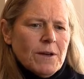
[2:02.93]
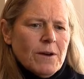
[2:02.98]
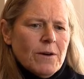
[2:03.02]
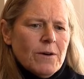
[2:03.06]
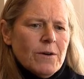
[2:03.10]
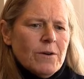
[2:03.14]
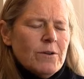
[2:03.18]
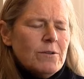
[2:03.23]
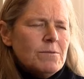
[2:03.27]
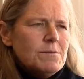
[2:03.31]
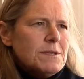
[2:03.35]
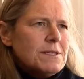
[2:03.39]

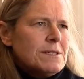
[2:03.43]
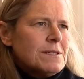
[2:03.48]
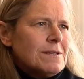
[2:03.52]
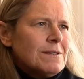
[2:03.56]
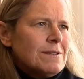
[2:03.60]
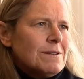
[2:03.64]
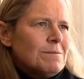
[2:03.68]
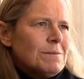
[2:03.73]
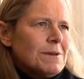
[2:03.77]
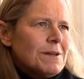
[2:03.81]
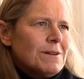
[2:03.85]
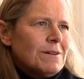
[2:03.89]
home is in
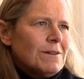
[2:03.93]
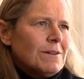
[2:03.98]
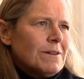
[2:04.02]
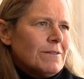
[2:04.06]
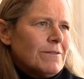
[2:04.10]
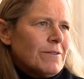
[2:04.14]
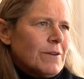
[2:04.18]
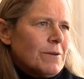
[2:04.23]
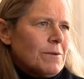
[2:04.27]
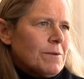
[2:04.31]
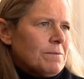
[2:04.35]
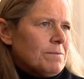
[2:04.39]
the middle
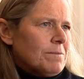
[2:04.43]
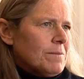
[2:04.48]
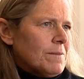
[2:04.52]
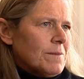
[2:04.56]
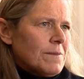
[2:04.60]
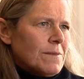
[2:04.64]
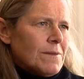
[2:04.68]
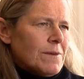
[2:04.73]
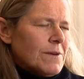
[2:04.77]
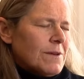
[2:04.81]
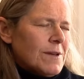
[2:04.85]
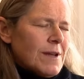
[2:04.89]
of a
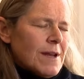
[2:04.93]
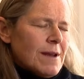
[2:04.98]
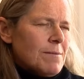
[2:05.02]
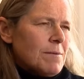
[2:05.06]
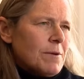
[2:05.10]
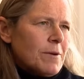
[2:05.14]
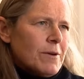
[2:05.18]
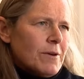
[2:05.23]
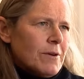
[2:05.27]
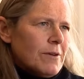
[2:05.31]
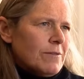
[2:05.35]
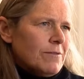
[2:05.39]

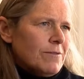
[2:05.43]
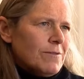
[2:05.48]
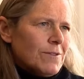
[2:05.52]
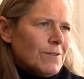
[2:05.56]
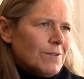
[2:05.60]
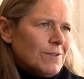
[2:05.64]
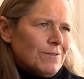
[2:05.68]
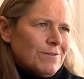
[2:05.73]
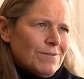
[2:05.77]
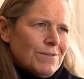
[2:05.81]
neighborhood full of